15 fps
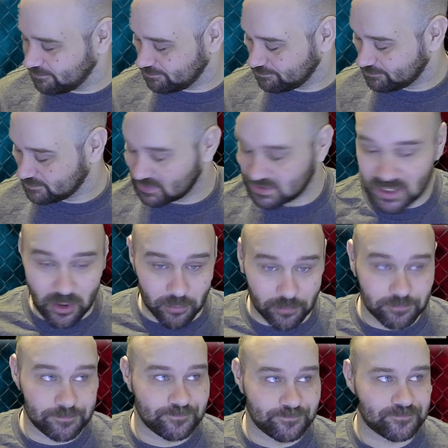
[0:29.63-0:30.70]
So
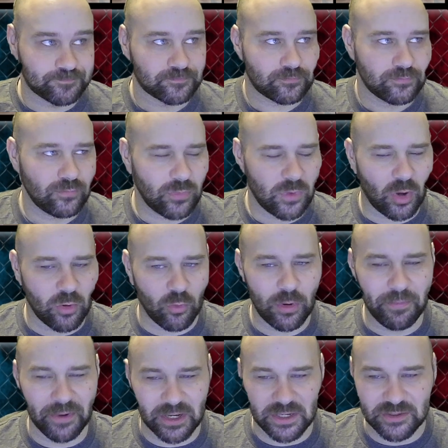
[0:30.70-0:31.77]
what am
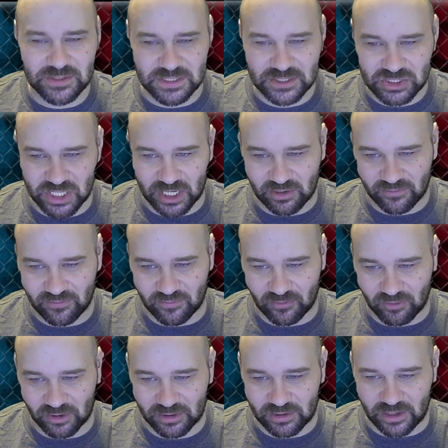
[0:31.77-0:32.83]
I going to use this channel
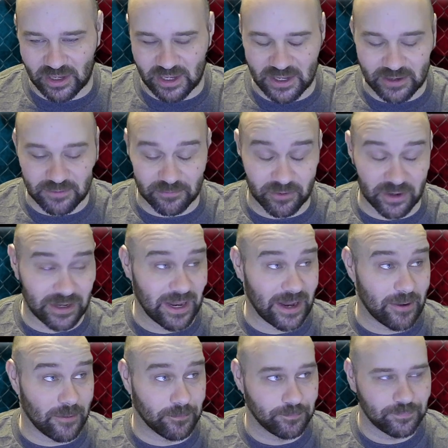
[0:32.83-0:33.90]
for right
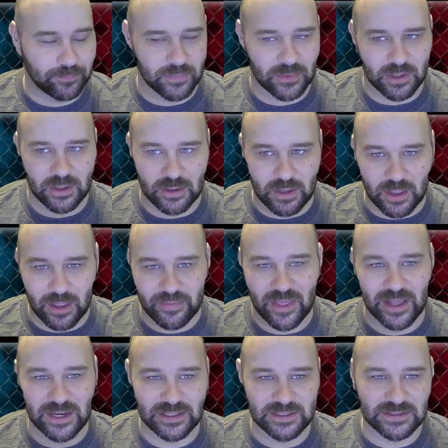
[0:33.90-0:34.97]
now? And that
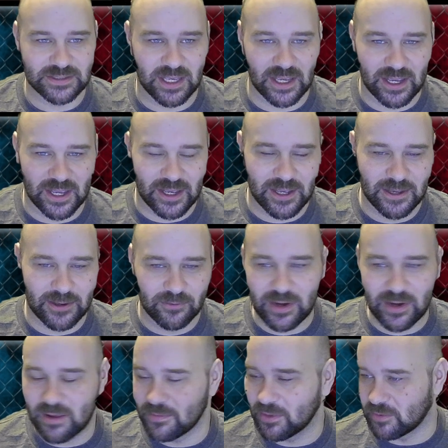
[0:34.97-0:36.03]
is, right
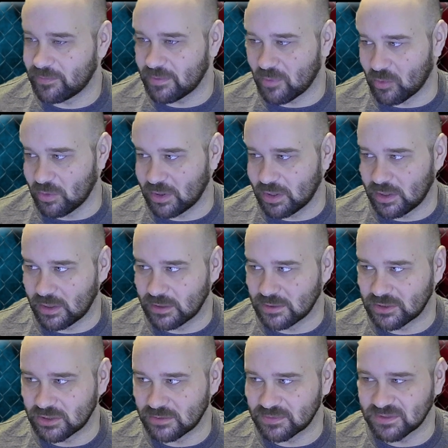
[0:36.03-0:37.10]
now I'm a little bit bored in
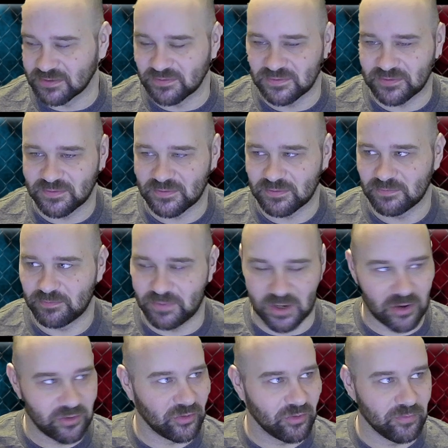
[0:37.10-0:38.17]
terms of been
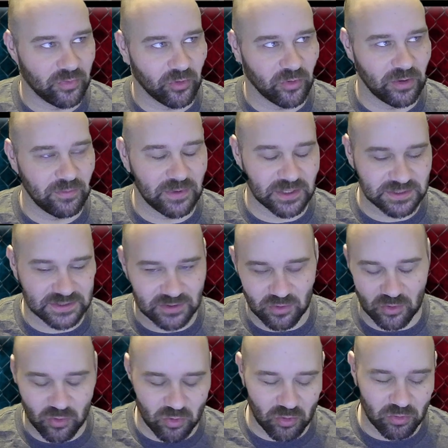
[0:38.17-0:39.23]
underemployed because of the
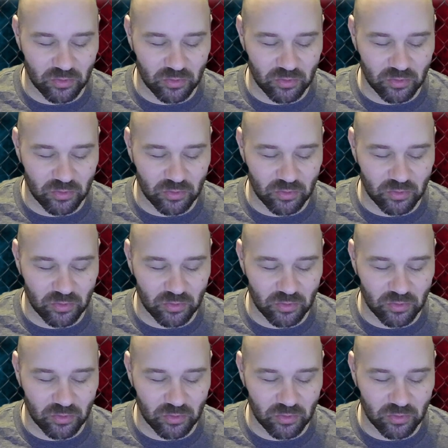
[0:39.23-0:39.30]
whole